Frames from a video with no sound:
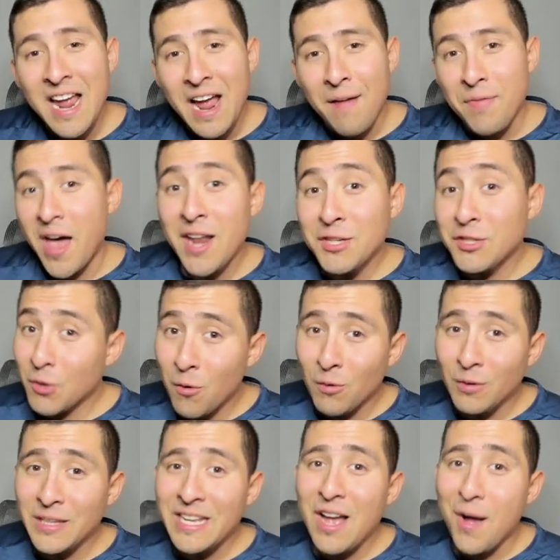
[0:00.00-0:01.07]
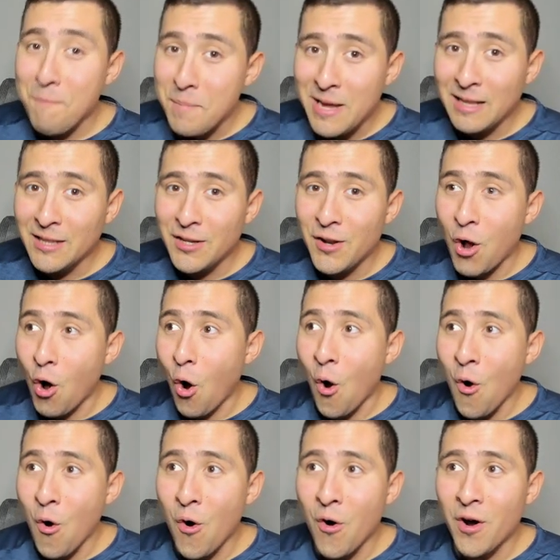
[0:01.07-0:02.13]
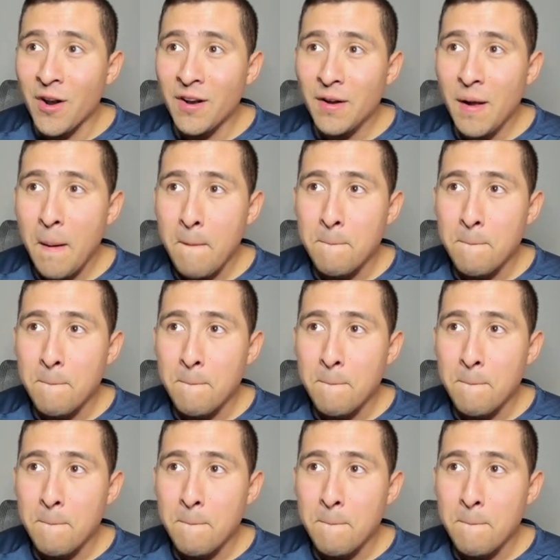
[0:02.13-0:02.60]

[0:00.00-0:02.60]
And that is only a million on,